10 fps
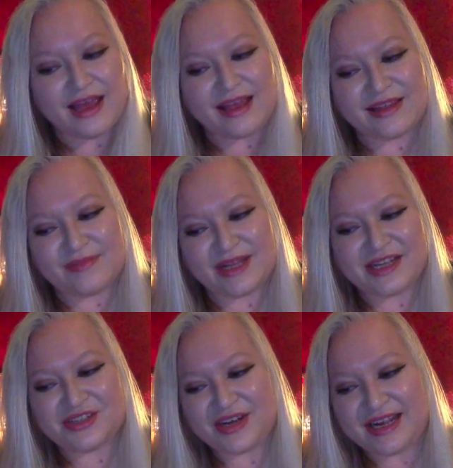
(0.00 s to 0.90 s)
And then
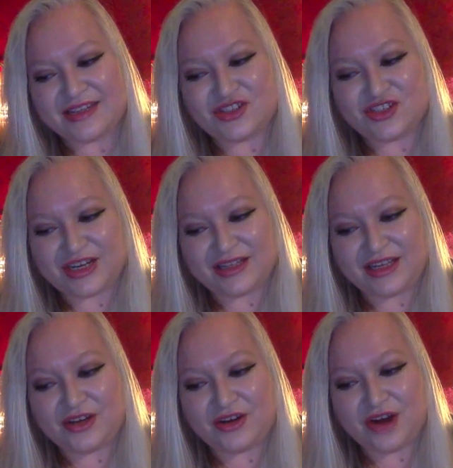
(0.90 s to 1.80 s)
place your hands gently
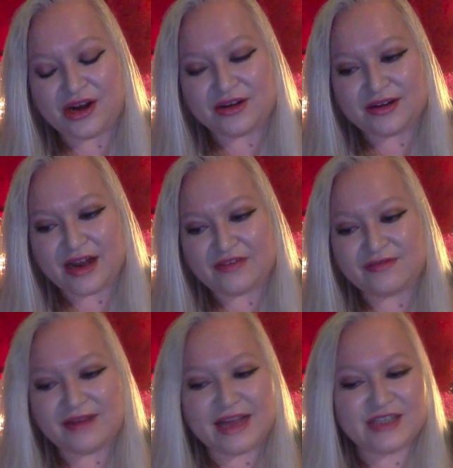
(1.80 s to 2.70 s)
on your heart and
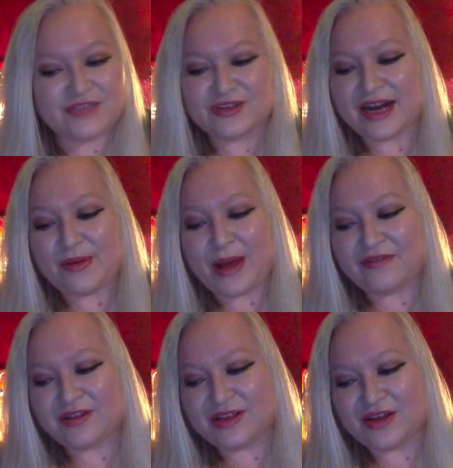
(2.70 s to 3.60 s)
rest for
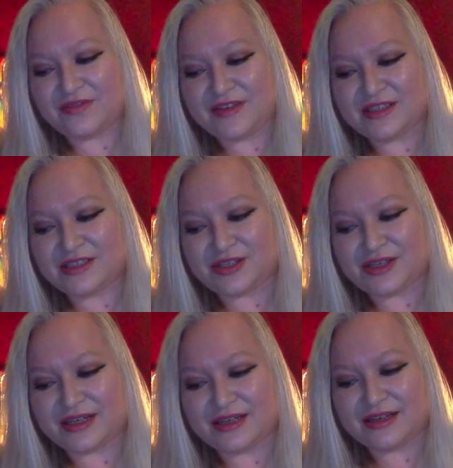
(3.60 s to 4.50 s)
however long feels
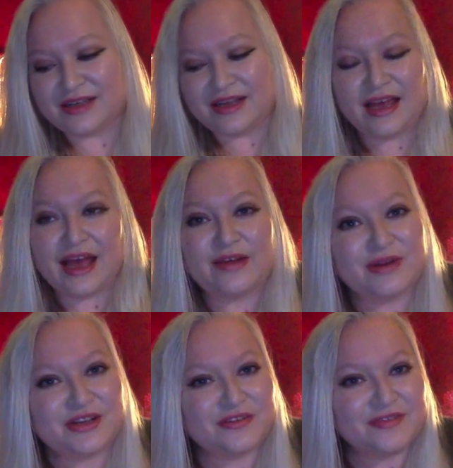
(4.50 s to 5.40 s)
good. And
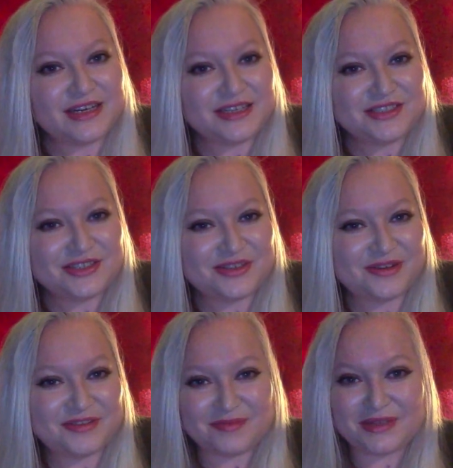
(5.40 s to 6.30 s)
when you're finished, you
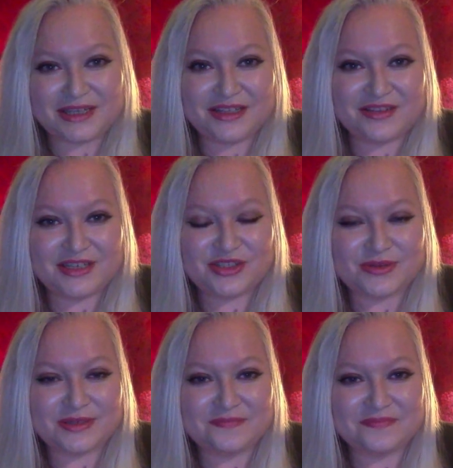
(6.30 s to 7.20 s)
have completed the
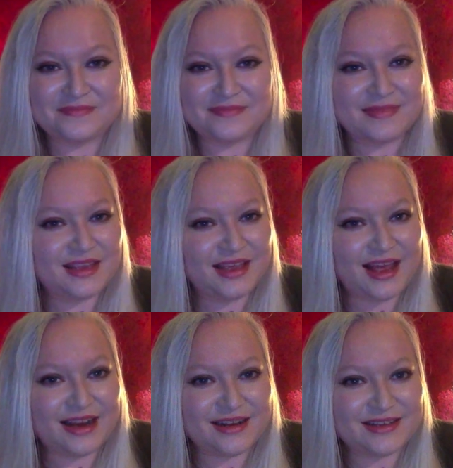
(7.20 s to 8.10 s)
ritual.
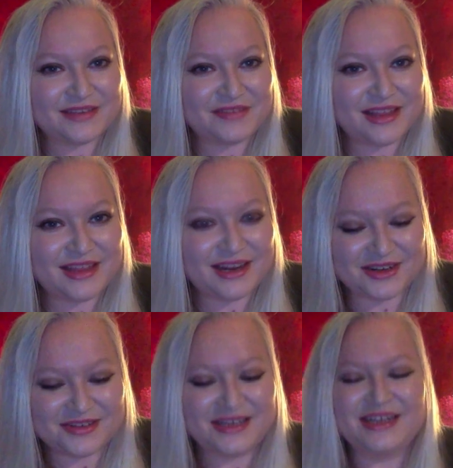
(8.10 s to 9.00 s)
And I'll leave that there.
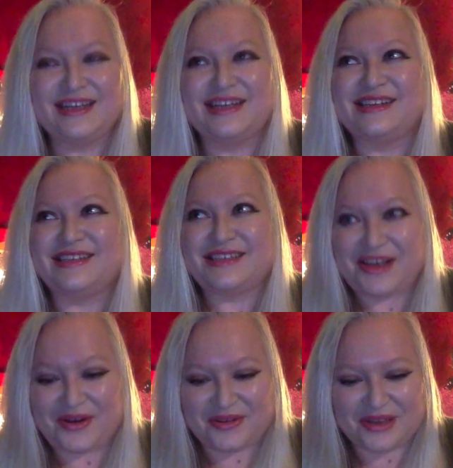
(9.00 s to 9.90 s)
So